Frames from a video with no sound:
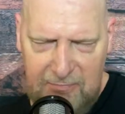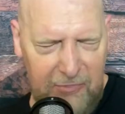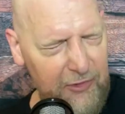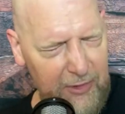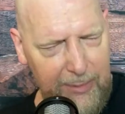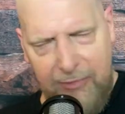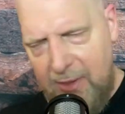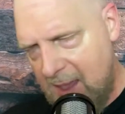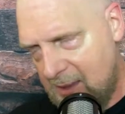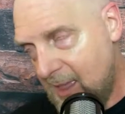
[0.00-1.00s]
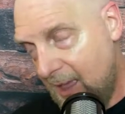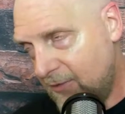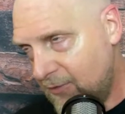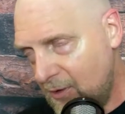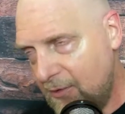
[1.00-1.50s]
so I'm saying,
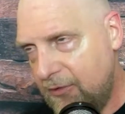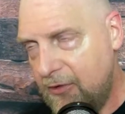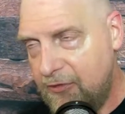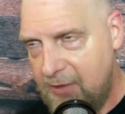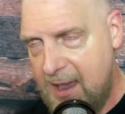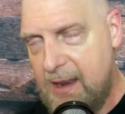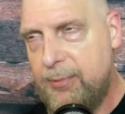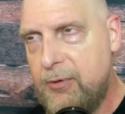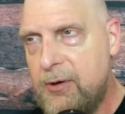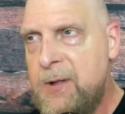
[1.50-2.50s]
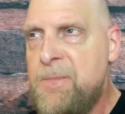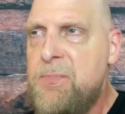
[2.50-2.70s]
that's not sustainable.